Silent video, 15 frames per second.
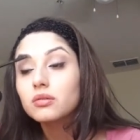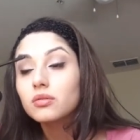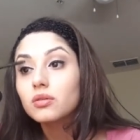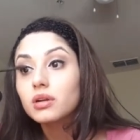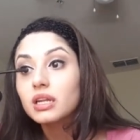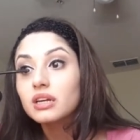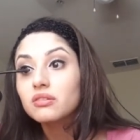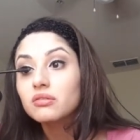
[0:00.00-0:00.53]
or
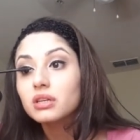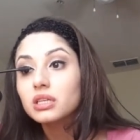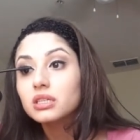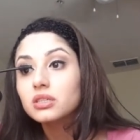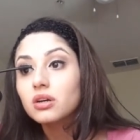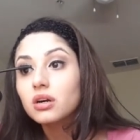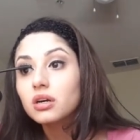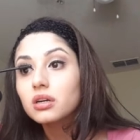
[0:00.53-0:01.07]
like really
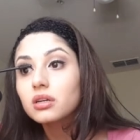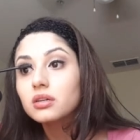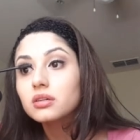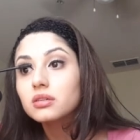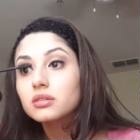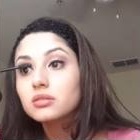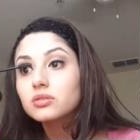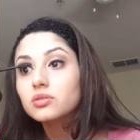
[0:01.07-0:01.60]
dark.
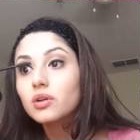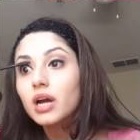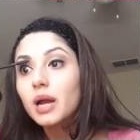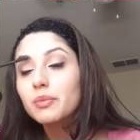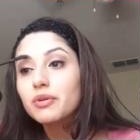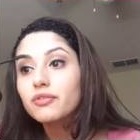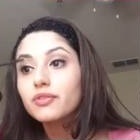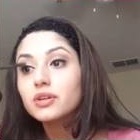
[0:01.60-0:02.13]
So I
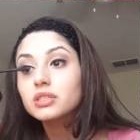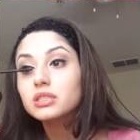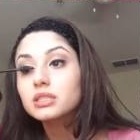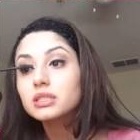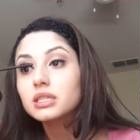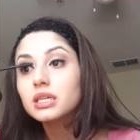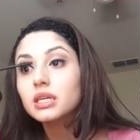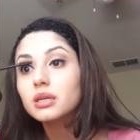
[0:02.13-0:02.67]
prefer just
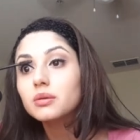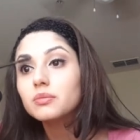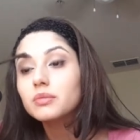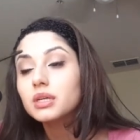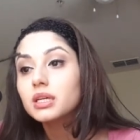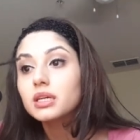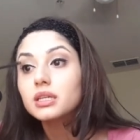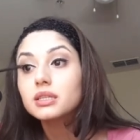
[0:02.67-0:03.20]
to keep
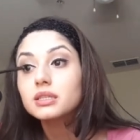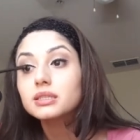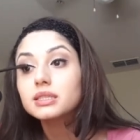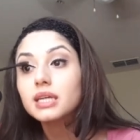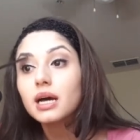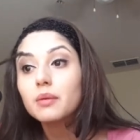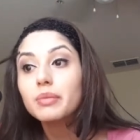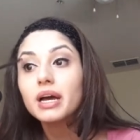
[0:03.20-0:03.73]
the
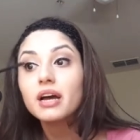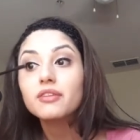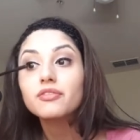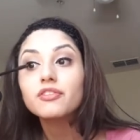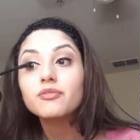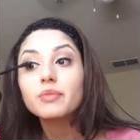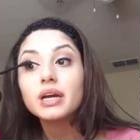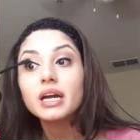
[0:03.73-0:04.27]
top half
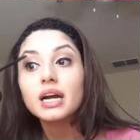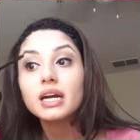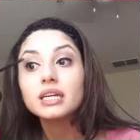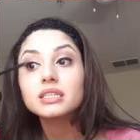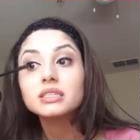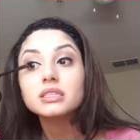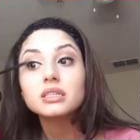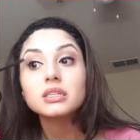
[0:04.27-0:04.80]
of my
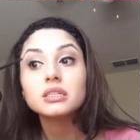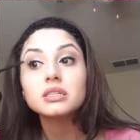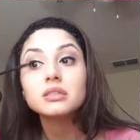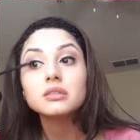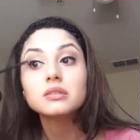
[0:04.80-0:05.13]
eyes done.